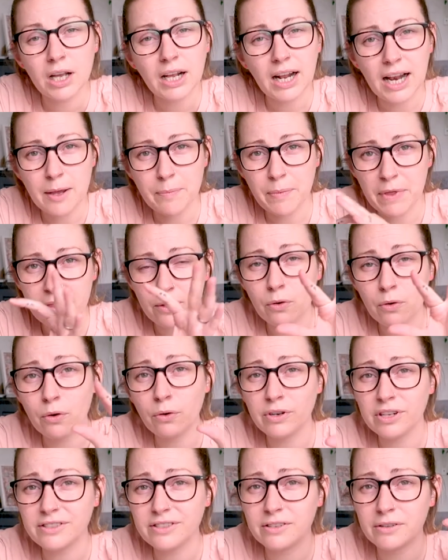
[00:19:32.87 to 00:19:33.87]
clipping
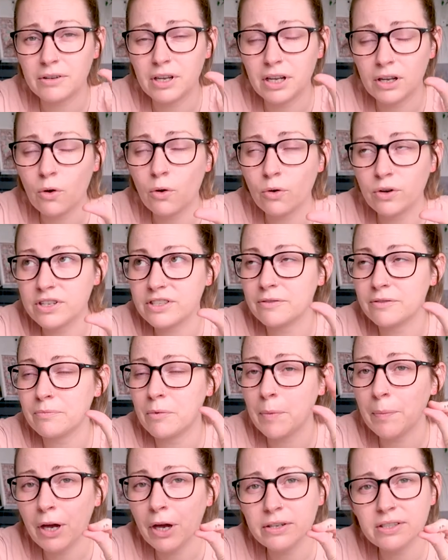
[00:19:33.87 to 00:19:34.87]
the corners of
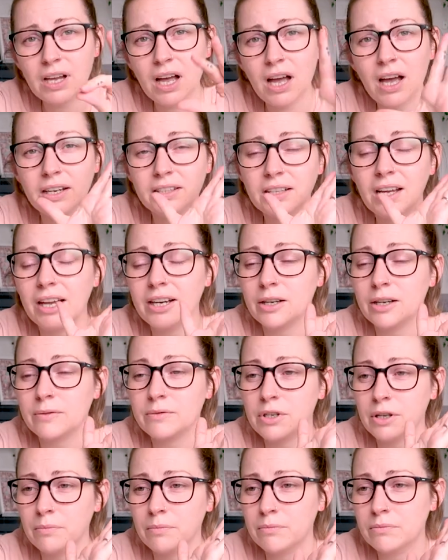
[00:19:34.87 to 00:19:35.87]
my postcard, cutting up
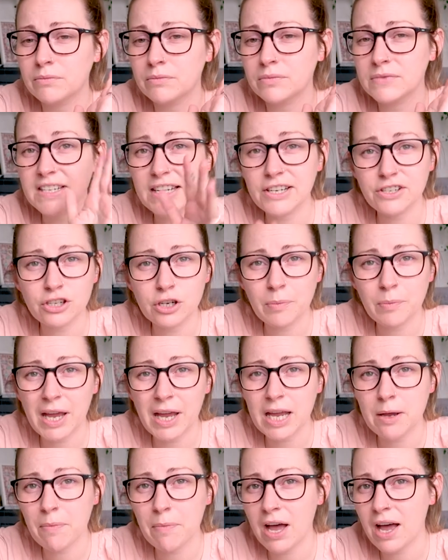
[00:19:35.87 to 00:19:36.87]
some tissue
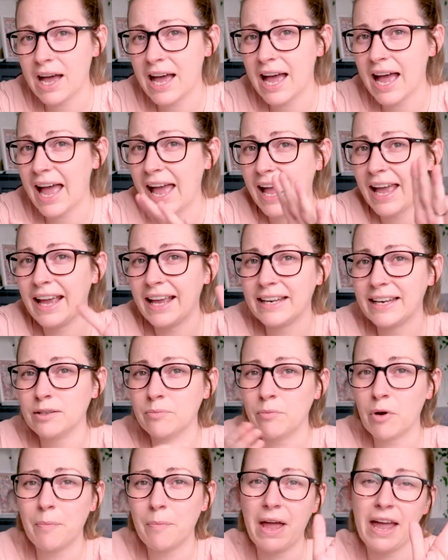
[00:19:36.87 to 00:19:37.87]
paper,
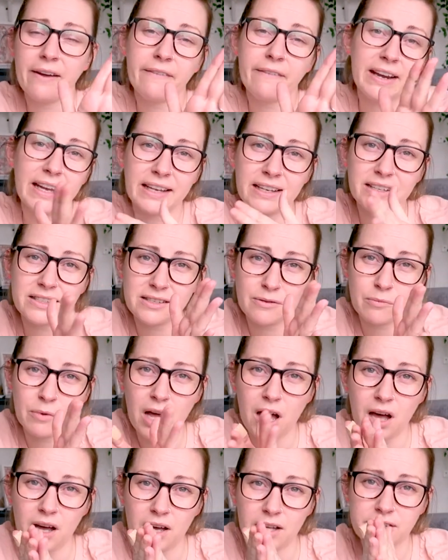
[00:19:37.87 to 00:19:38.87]
and preparing some
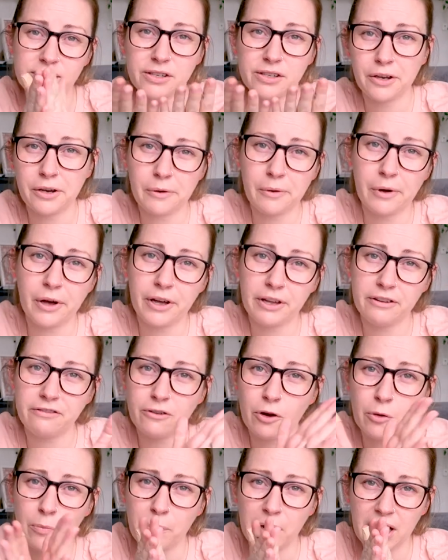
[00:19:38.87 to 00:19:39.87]
cards. So I
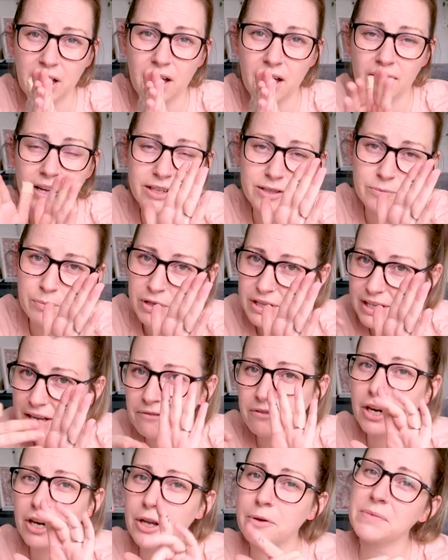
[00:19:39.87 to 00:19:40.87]
fold my cards, put the
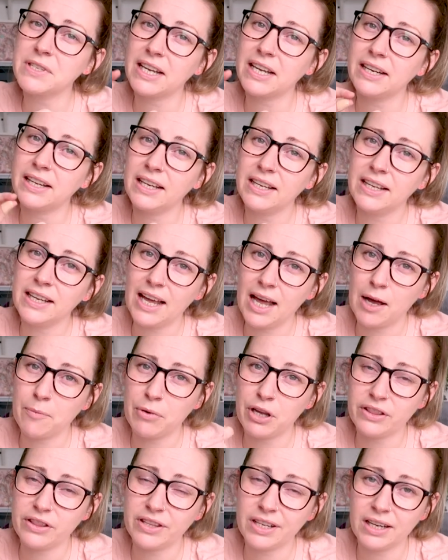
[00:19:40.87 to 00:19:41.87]
envelopes in, and
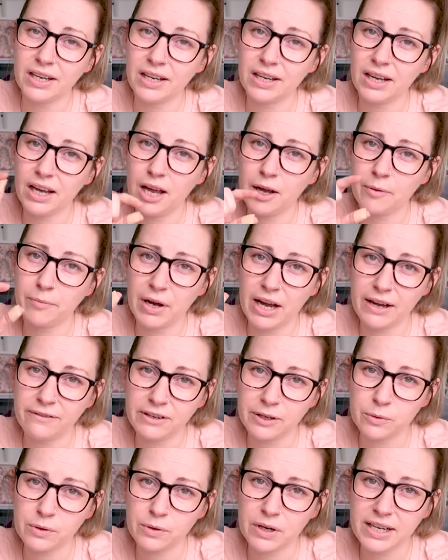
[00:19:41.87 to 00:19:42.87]
put the I have
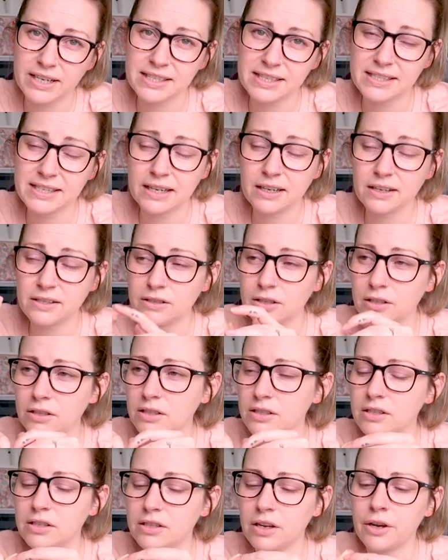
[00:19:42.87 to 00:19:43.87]
little like stickers
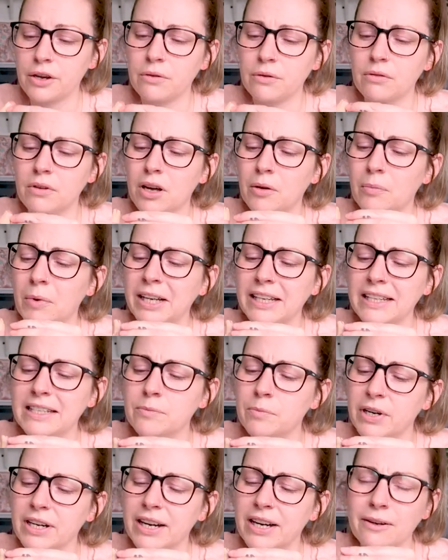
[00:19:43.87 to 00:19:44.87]
on. So I might need
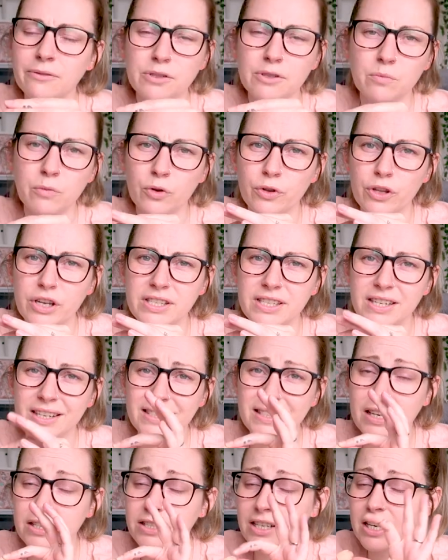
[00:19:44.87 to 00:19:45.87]
to print out some more of those
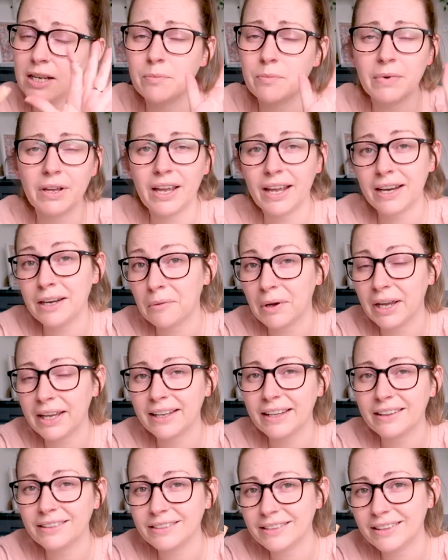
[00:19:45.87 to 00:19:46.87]
stickers actually. But anyway,
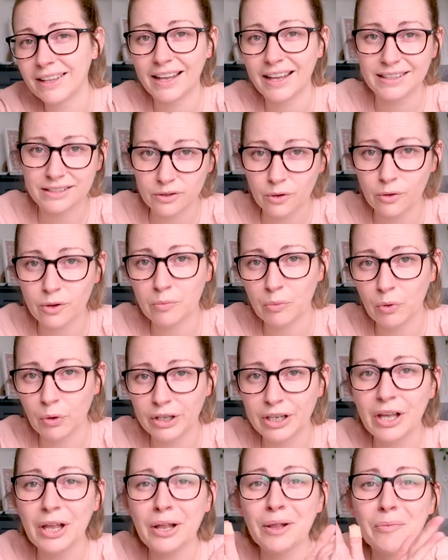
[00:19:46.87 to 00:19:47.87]
that is not the
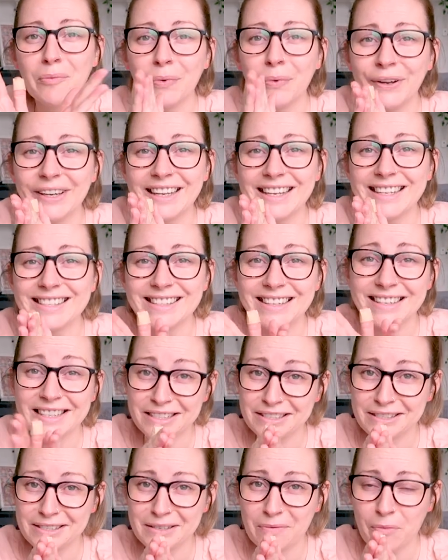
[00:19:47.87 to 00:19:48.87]
point. Point is, I
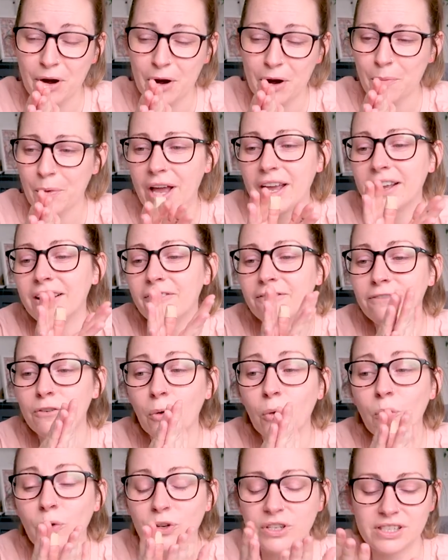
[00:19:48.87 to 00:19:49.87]
need to do some prep work
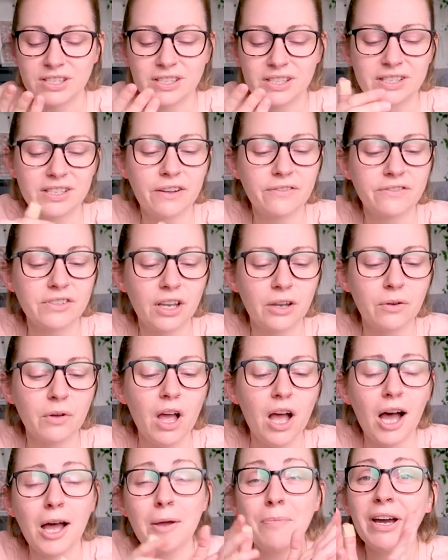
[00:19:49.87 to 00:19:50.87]
for orders and stuff. So
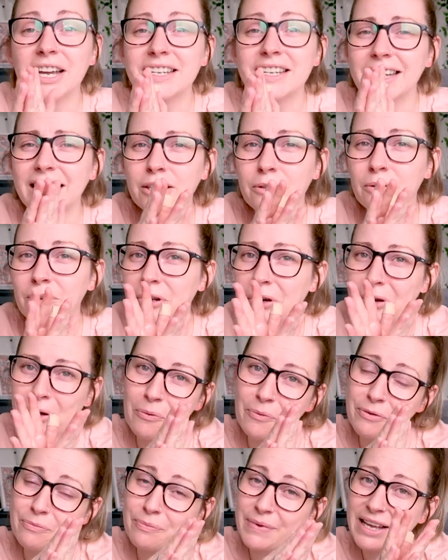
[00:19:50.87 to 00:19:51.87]
I might take you
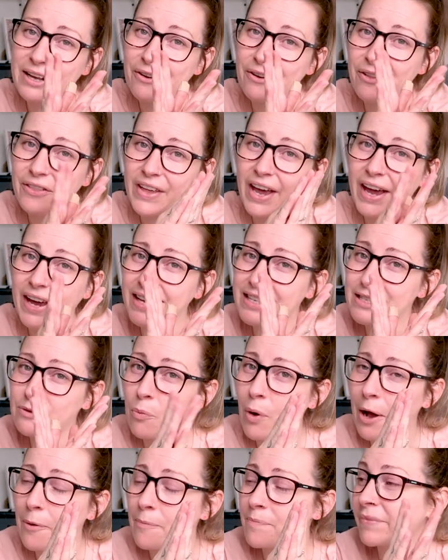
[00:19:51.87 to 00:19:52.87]
along with me on that as
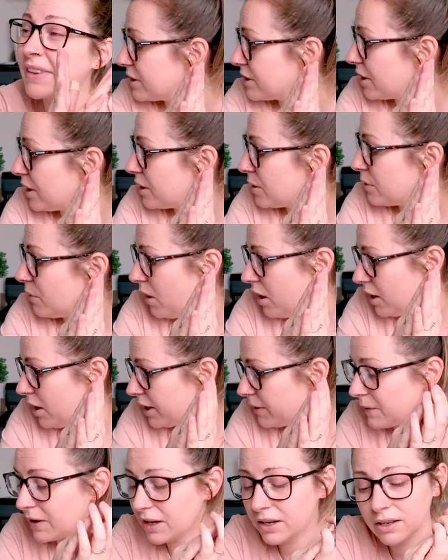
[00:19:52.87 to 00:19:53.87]
well. So
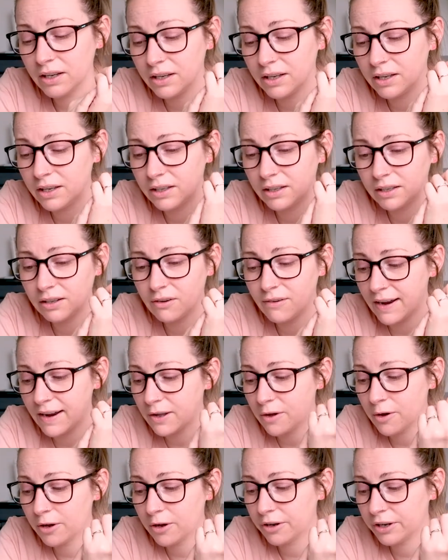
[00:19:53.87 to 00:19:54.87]
I'm gonna
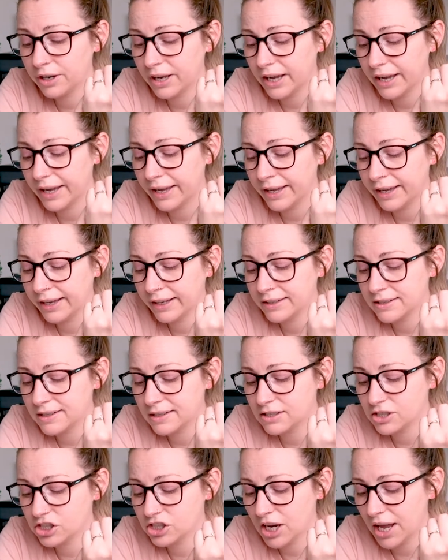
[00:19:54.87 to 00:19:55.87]
crack on
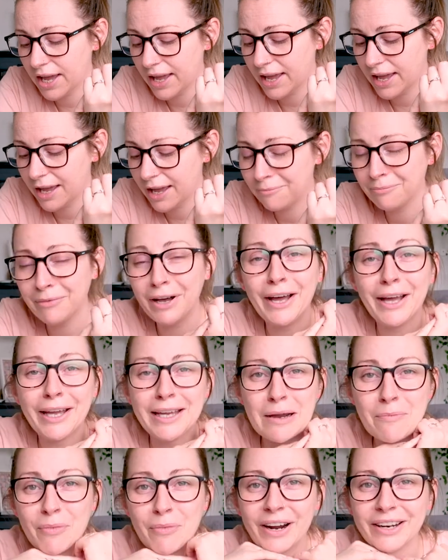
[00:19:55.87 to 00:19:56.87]
and share
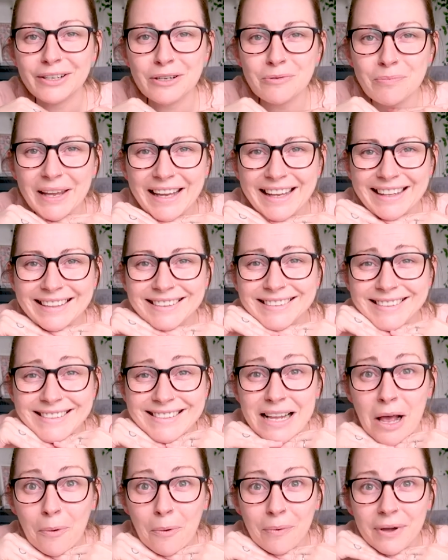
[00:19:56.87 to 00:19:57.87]
my brand new pins
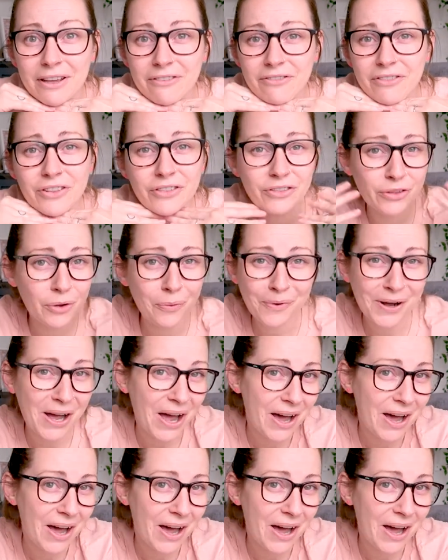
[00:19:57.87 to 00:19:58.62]
with the